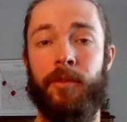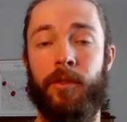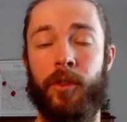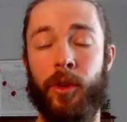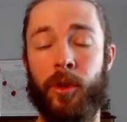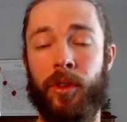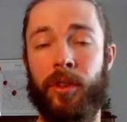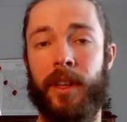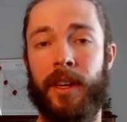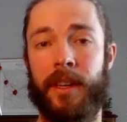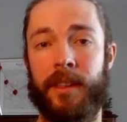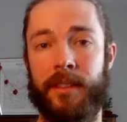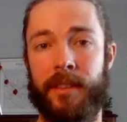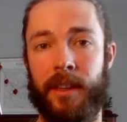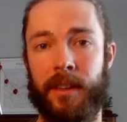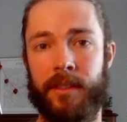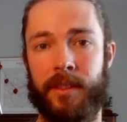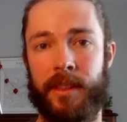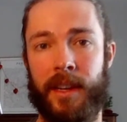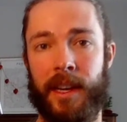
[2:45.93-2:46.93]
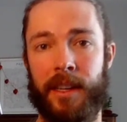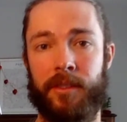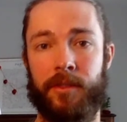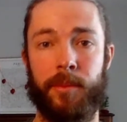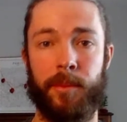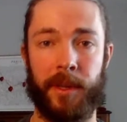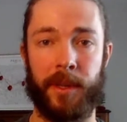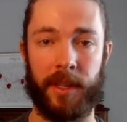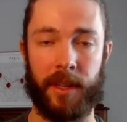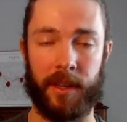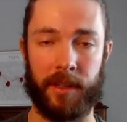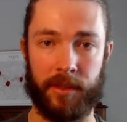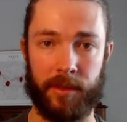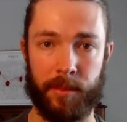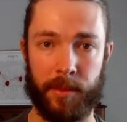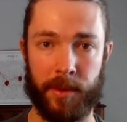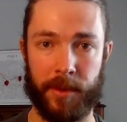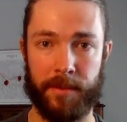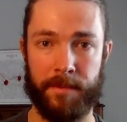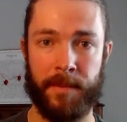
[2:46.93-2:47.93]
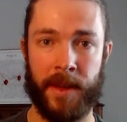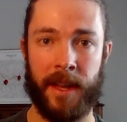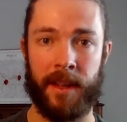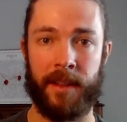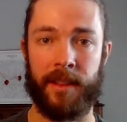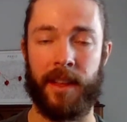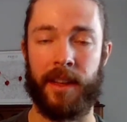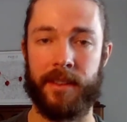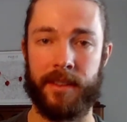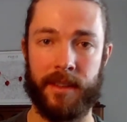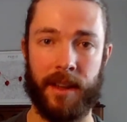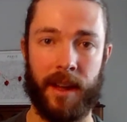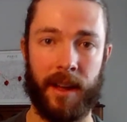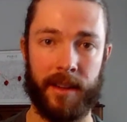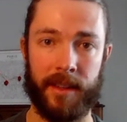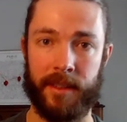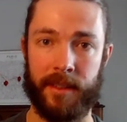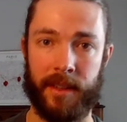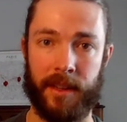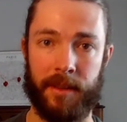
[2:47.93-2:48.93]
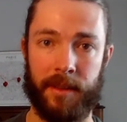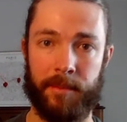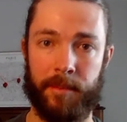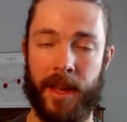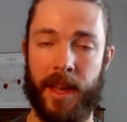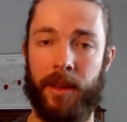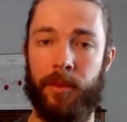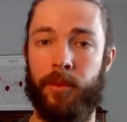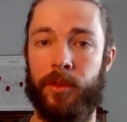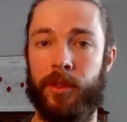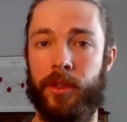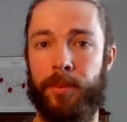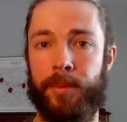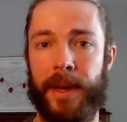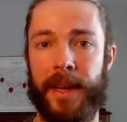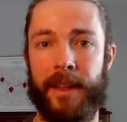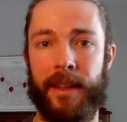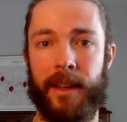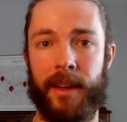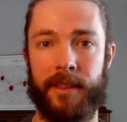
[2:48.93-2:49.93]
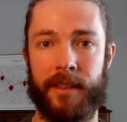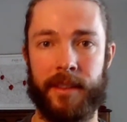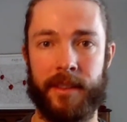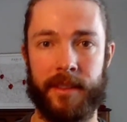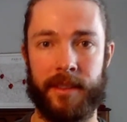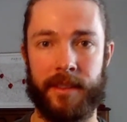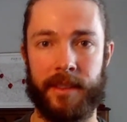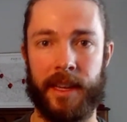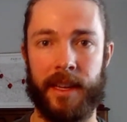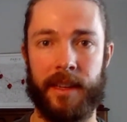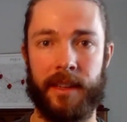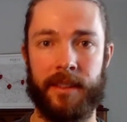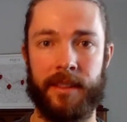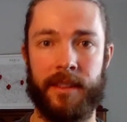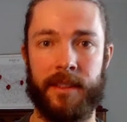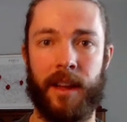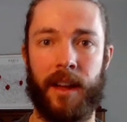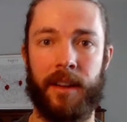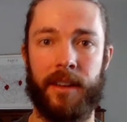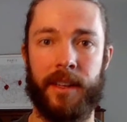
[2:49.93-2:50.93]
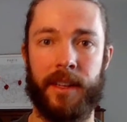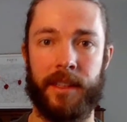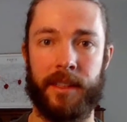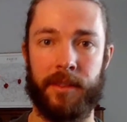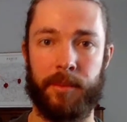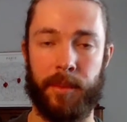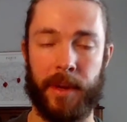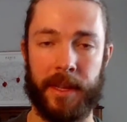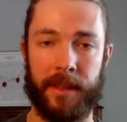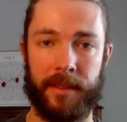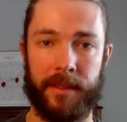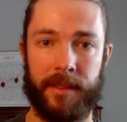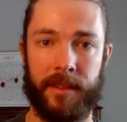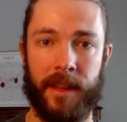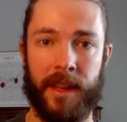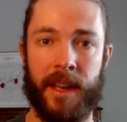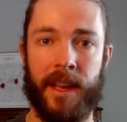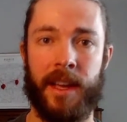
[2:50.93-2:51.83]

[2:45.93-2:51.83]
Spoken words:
you collect sales tax from a customer, that is not income, and when you pay that to the state, it's not an expense.